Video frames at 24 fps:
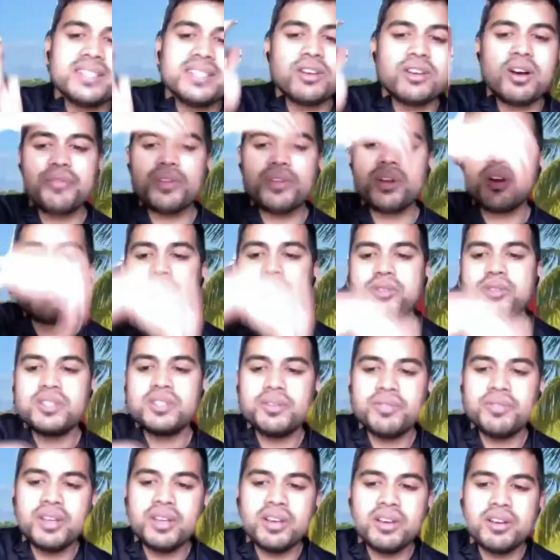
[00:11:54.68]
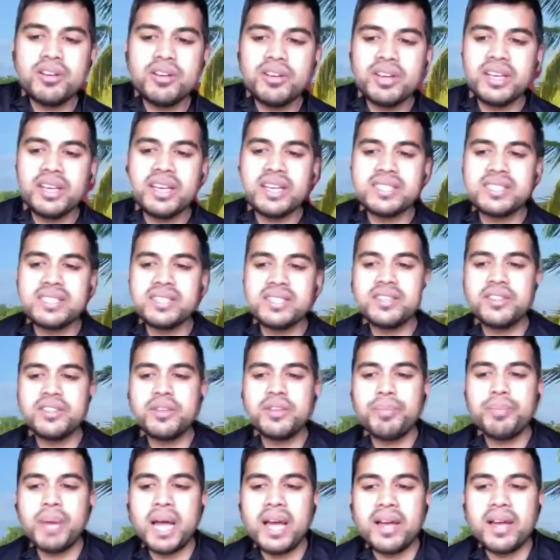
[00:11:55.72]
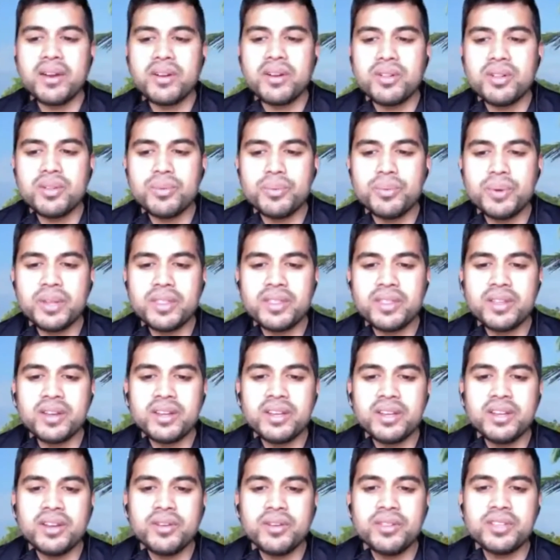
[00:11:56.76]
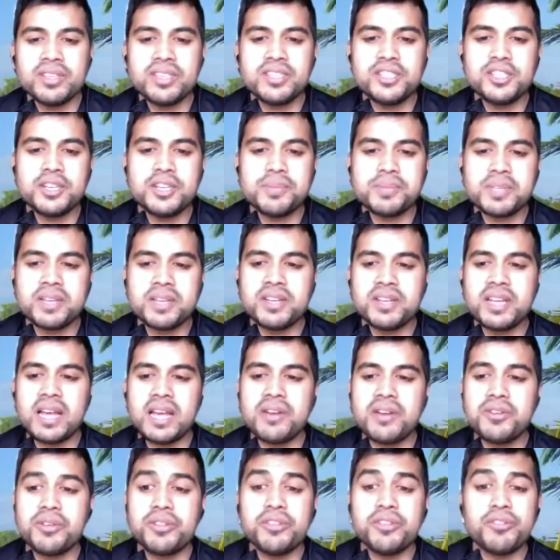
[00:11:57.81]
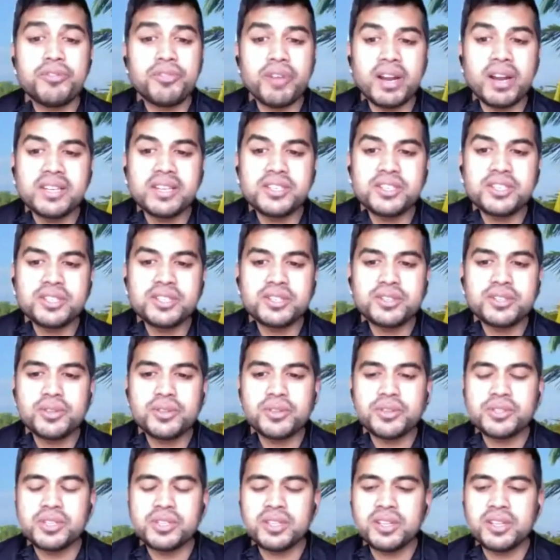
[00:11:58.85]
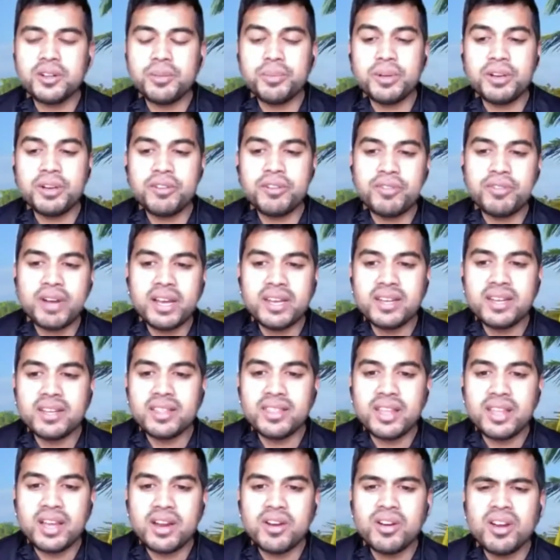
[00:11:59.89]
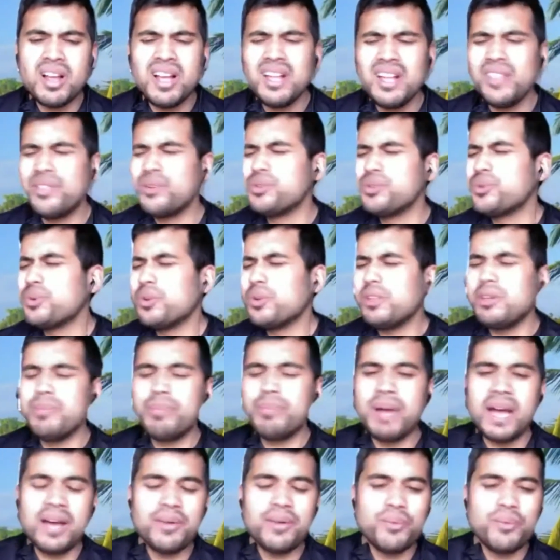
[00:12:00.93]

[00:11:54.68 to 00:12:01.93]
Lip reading: off the coast of here. He gets into the battle with the ships encounter the French, so there's a little bit of fighting there. There's really bad